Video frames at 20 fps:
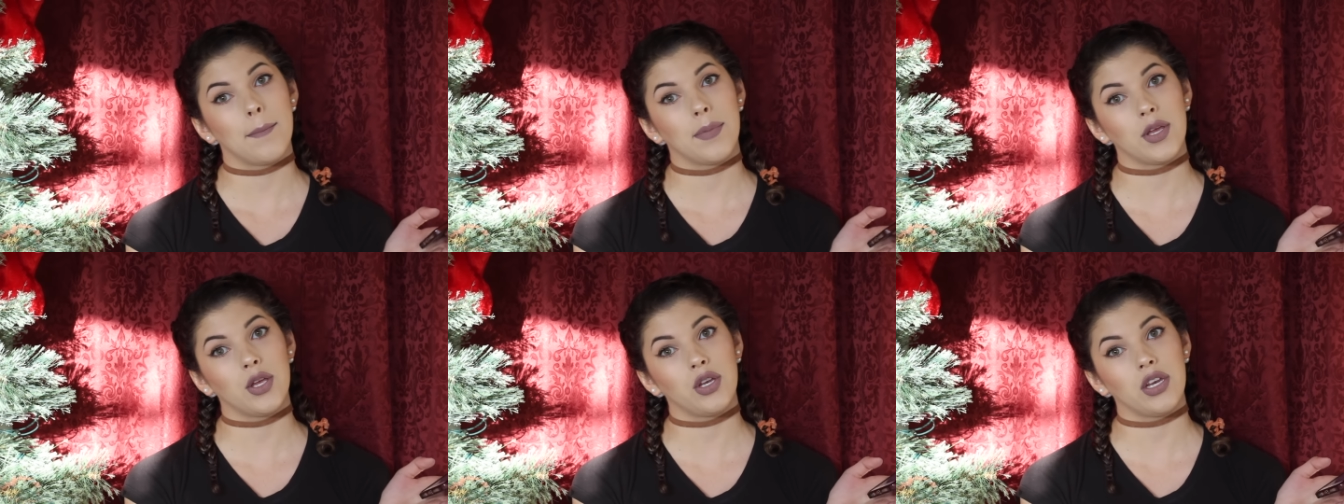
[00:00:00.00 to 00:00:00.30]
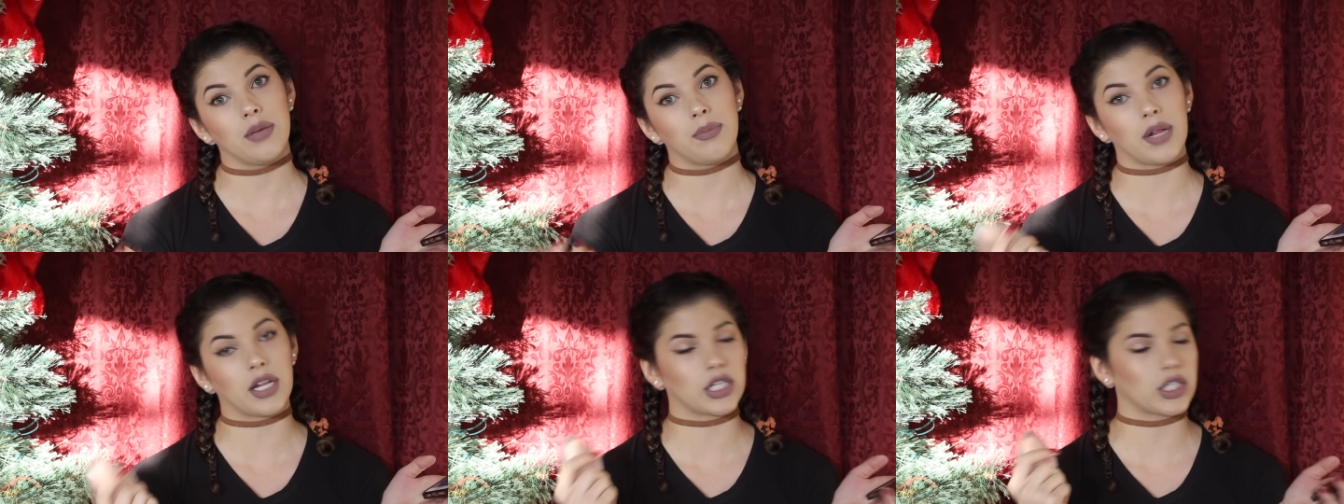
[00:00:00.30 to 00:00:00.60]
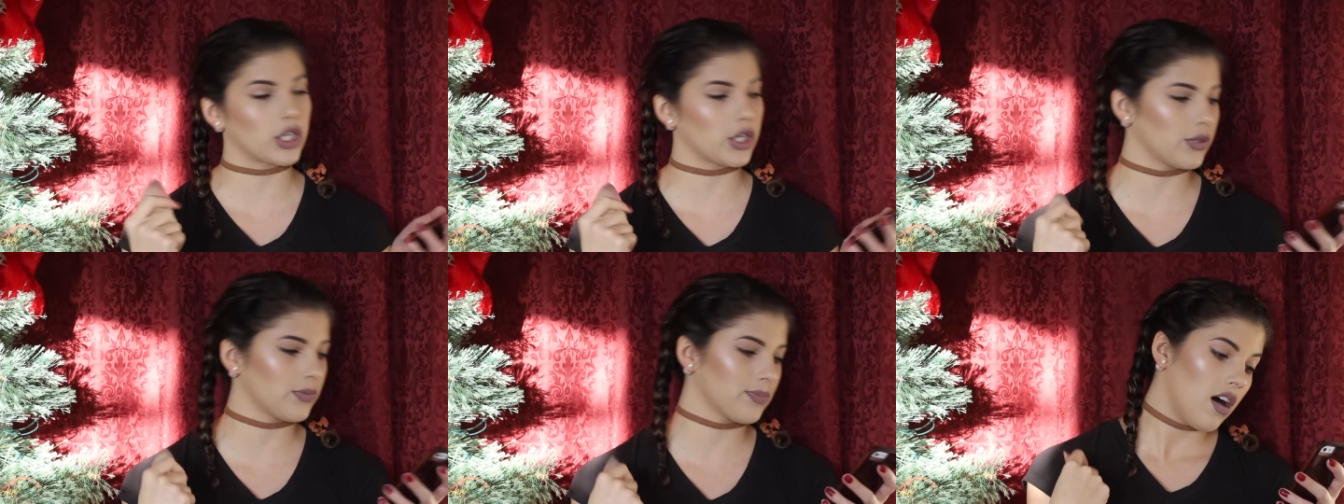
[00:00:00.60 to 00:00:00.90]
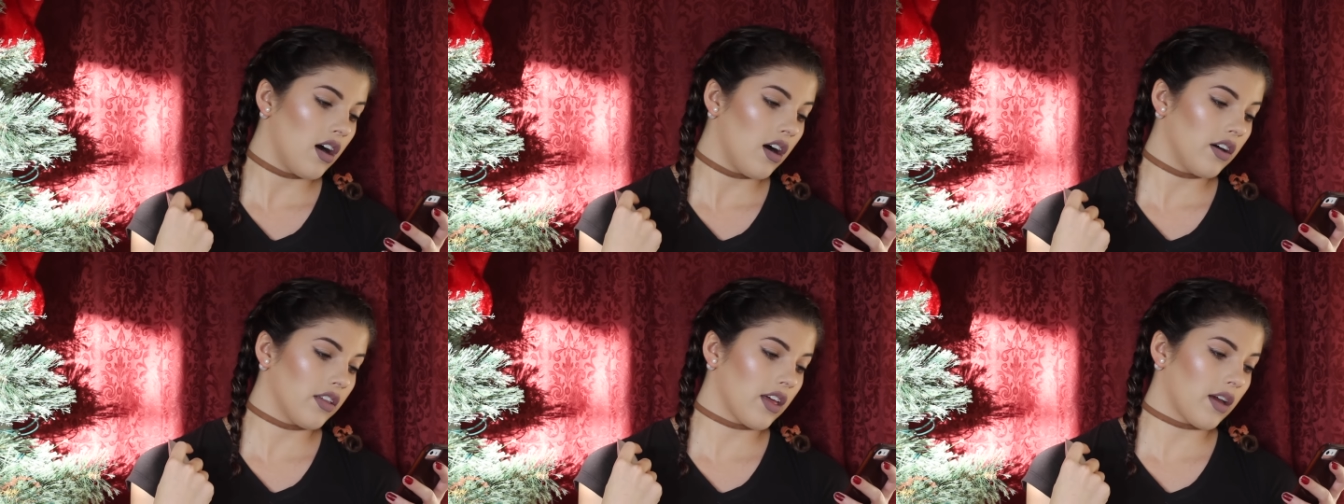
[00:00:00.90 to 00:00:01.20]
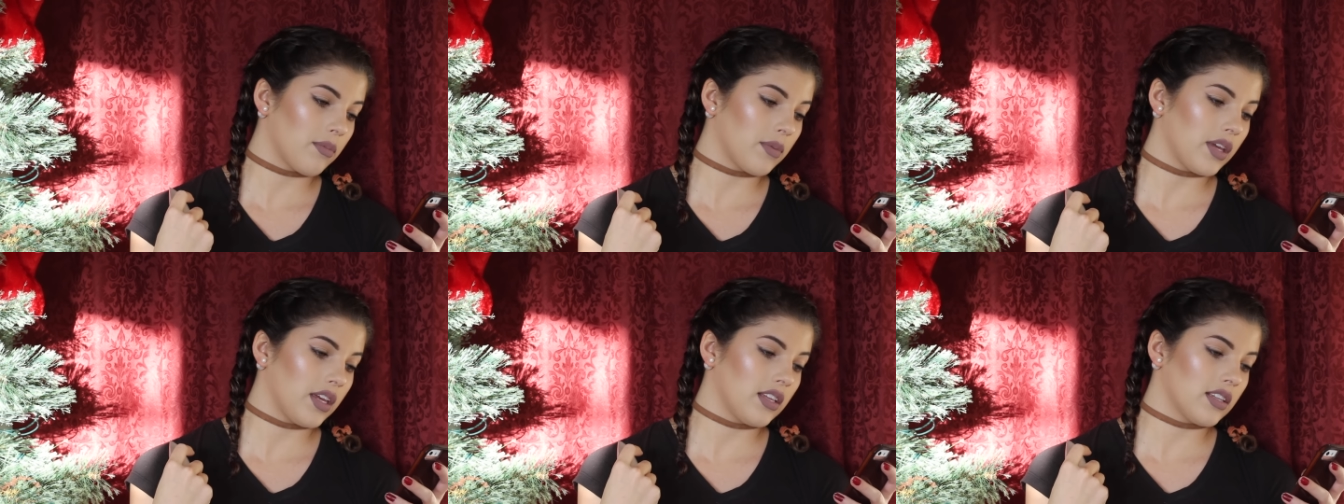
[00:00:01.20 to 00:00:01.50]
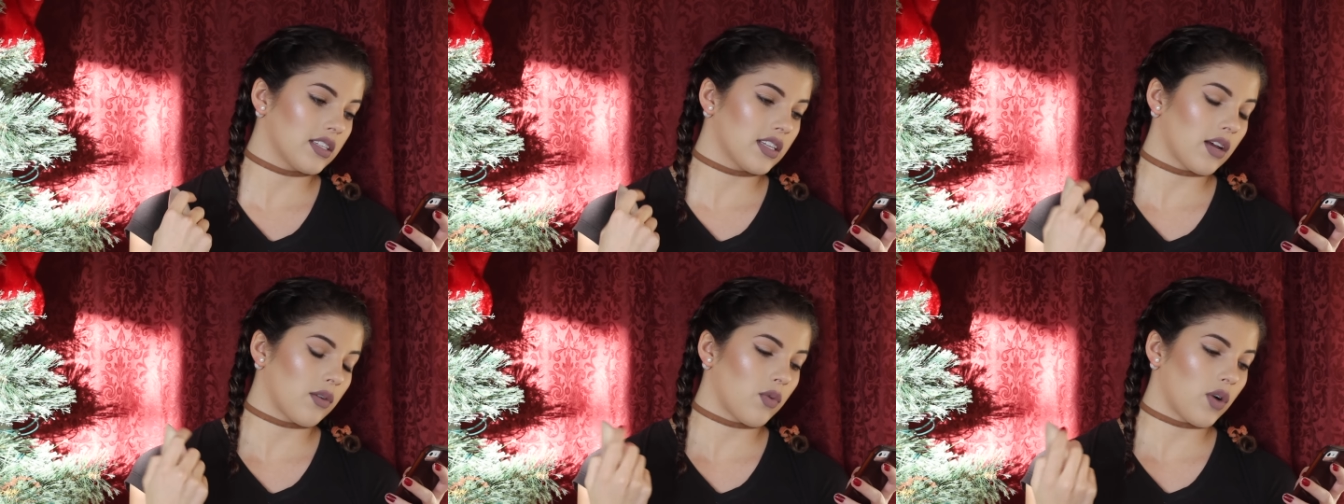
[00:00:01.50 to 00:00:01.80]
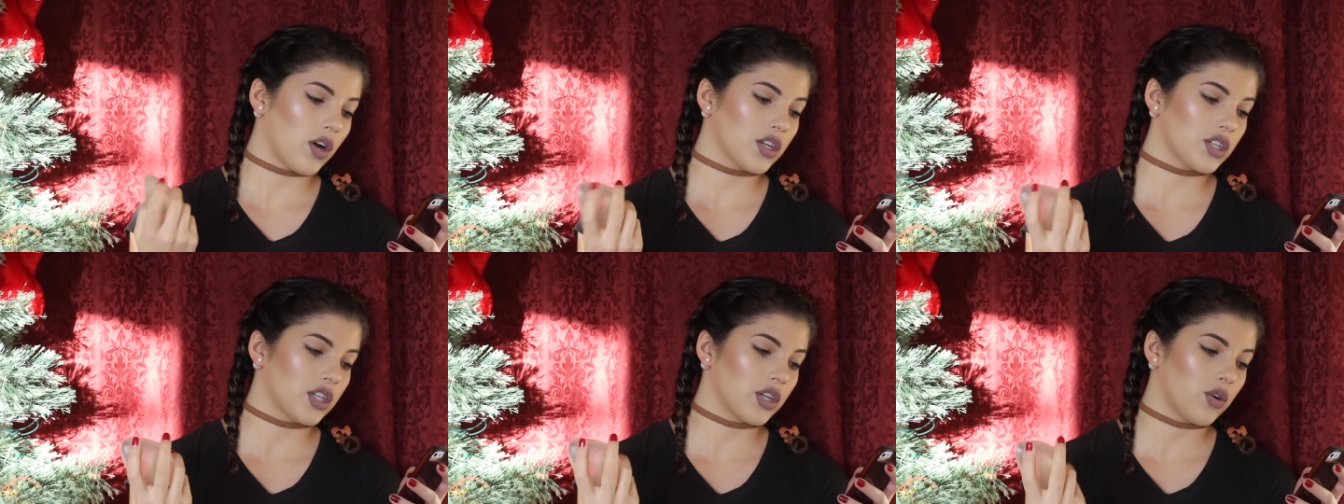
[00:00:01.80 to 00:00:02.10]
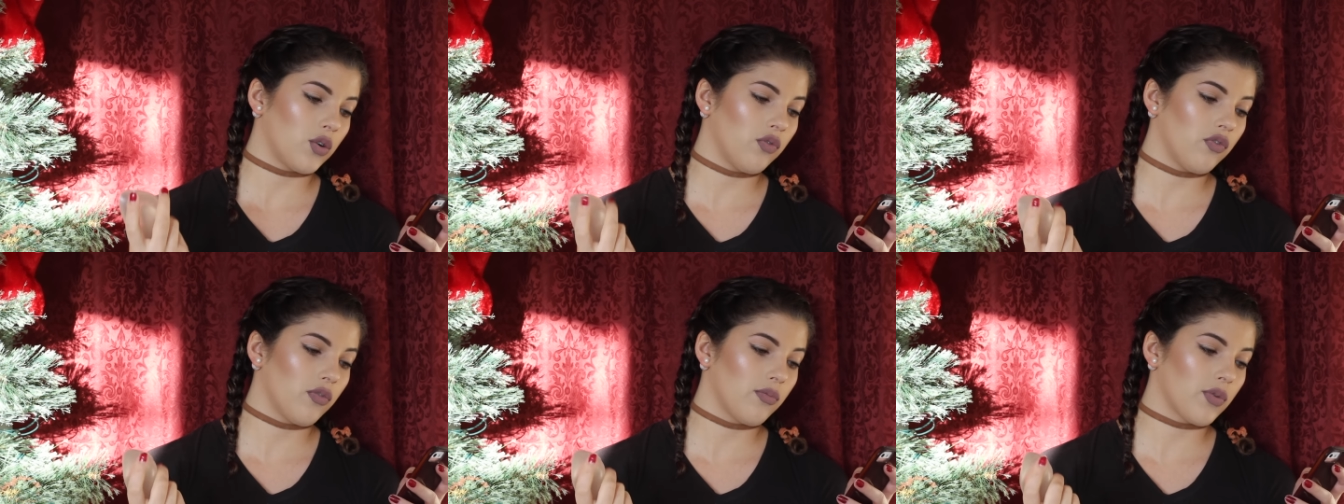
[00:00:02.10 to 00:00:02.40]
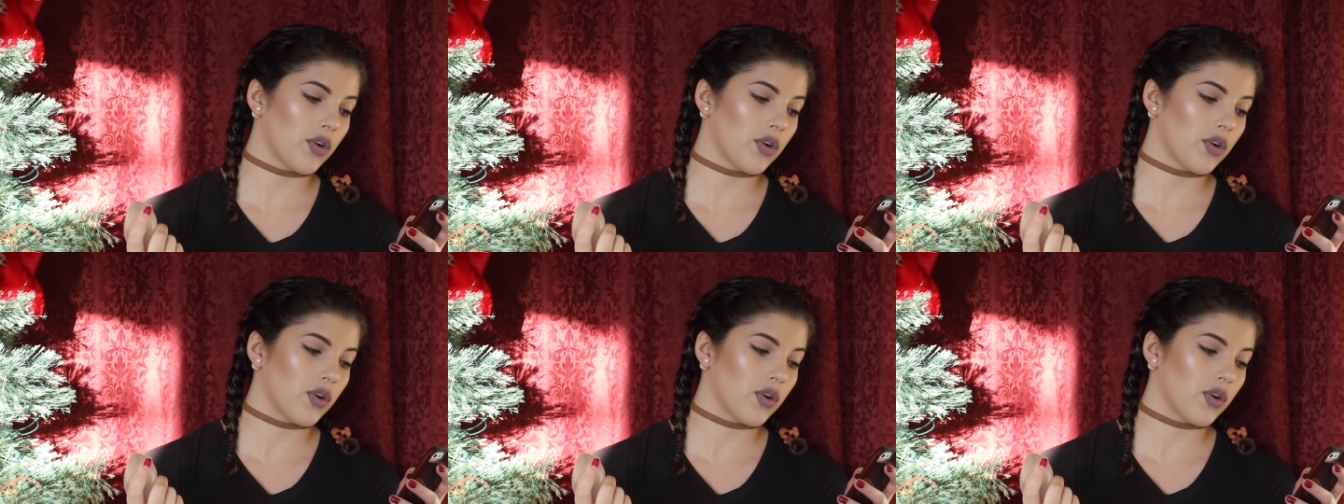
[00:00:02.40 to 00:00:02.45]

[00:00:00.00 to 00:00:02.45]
beauty blender. That means that washing oval